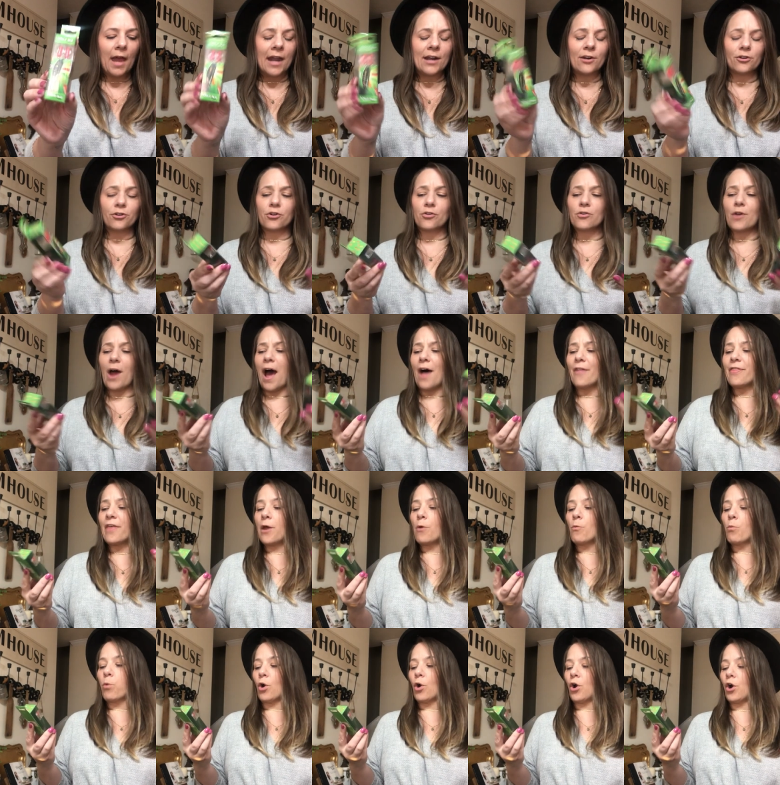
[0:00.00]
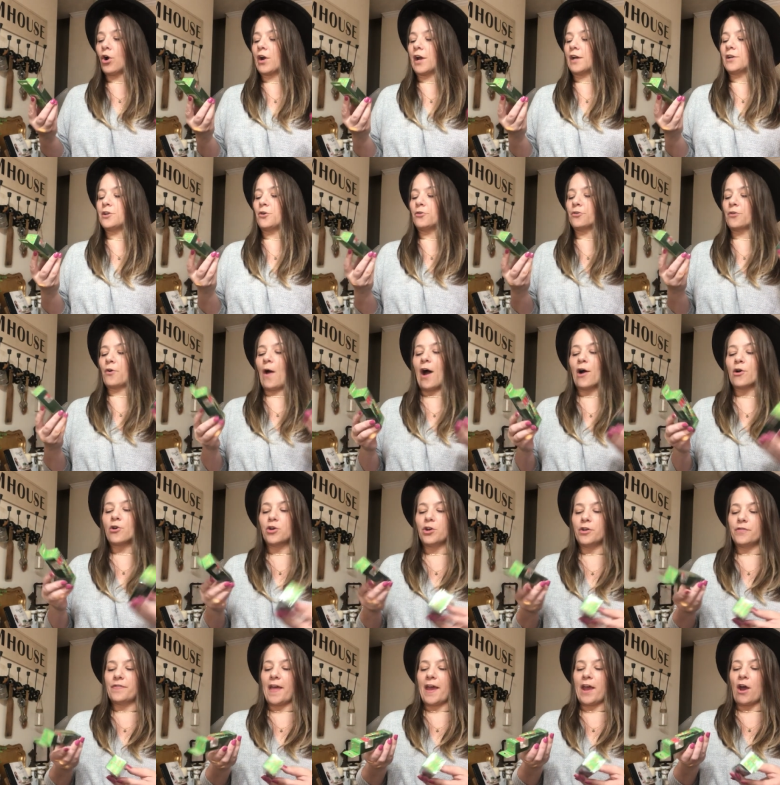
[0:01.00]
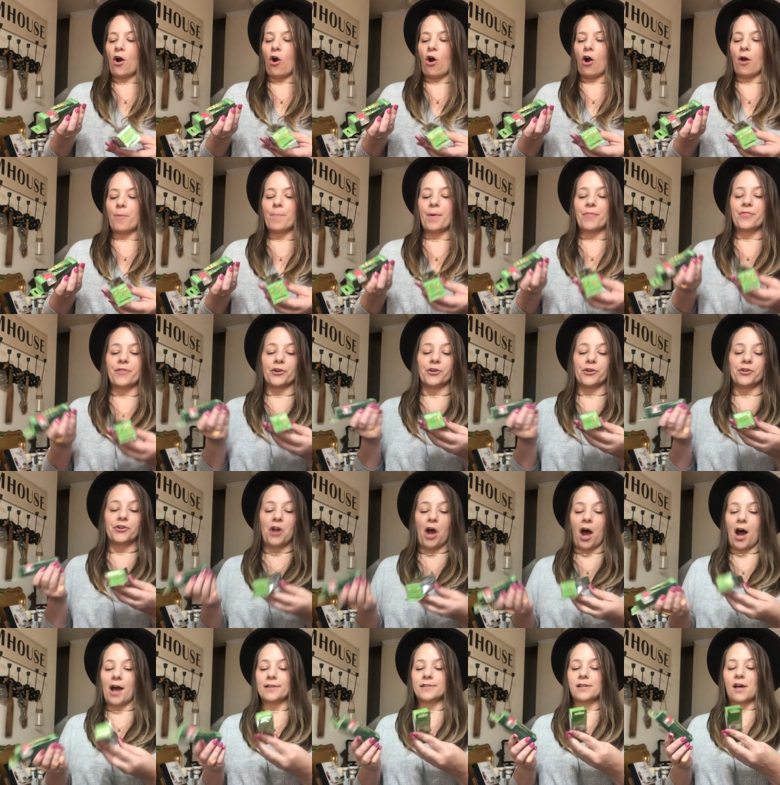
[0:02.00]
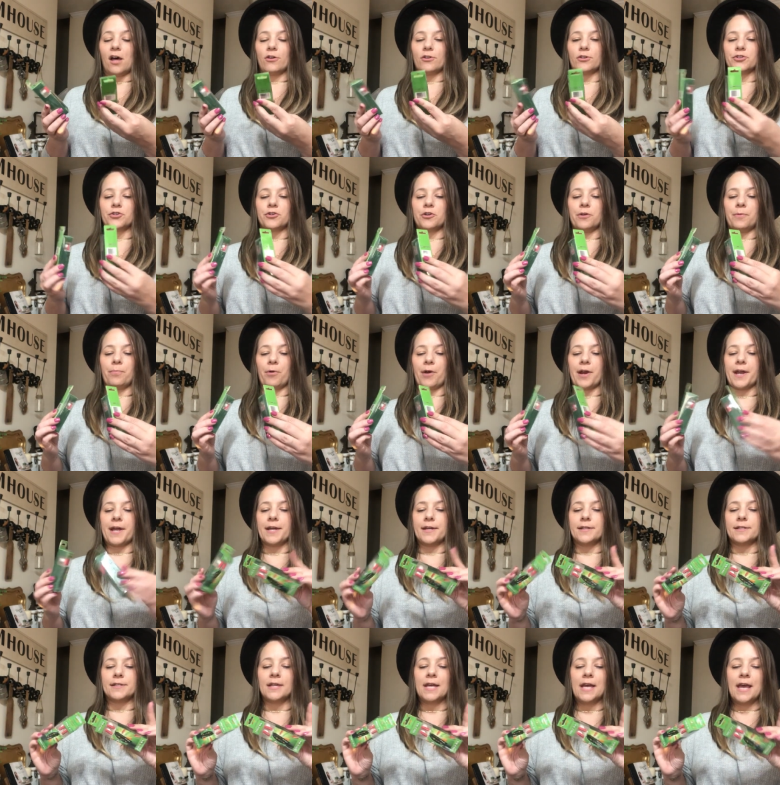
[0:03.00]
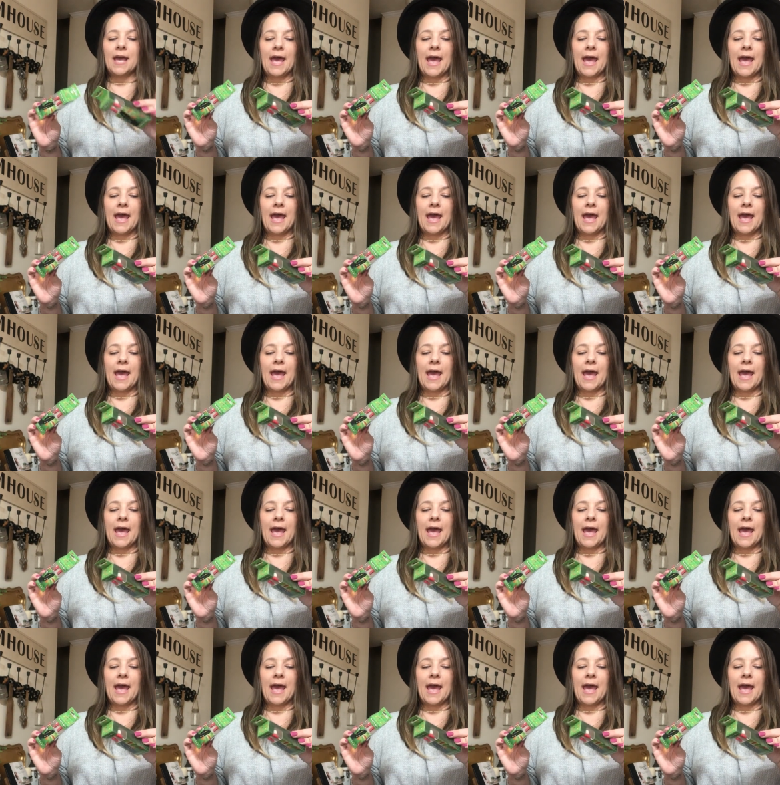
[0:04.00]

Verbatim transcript: I don't know how they work. I don't know how good they are, but they're not Dollar Tree brand.